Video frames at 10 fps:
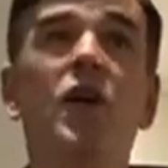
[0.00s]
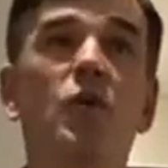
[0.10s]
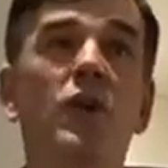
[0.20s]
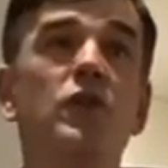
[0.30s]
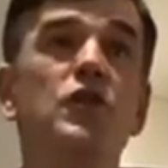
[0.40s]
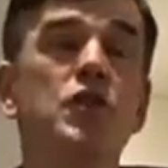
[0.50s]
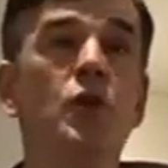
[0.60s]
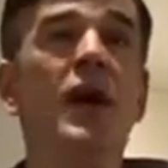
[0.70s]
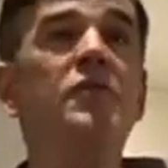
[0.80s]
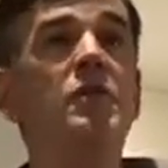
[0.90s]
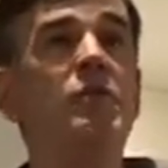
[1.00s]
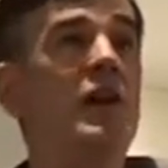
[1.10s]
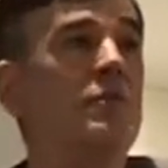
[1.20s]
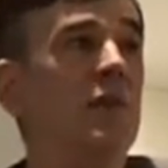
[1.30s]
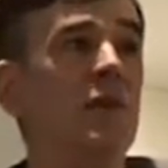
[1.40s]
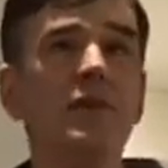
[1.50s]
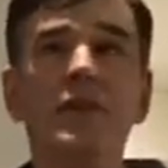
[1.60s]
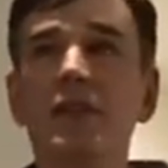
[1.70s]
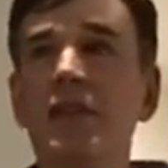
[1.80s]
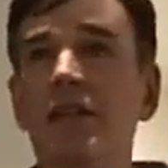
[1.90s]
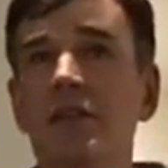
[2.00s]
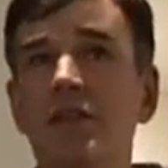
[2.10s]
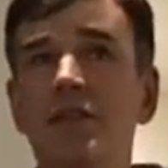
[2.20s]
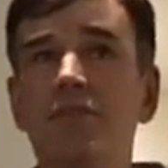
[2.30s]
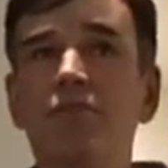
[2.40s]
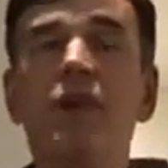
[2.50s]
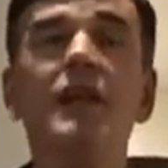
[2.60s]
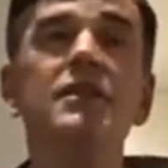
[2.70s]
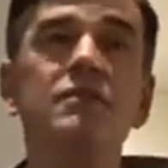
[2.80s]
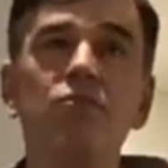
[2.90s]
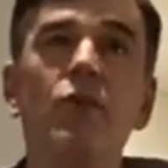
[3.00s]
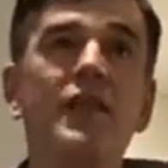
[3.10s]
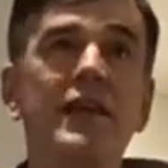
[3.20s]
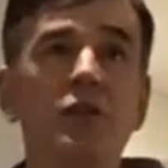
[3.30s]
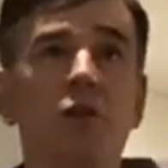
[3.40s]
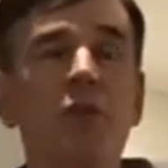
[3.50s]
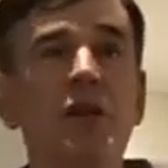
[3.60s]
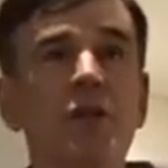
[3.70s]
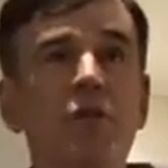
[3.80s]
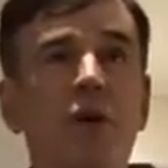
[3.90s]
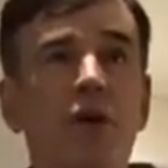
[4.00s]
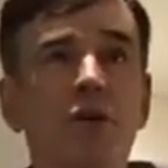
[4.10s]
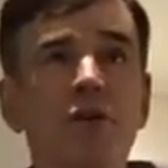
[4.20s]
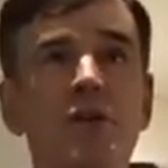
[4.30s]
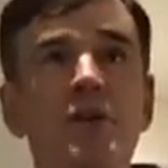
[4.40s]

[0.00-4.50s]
whereas 200 people, it's why they do opinion polls.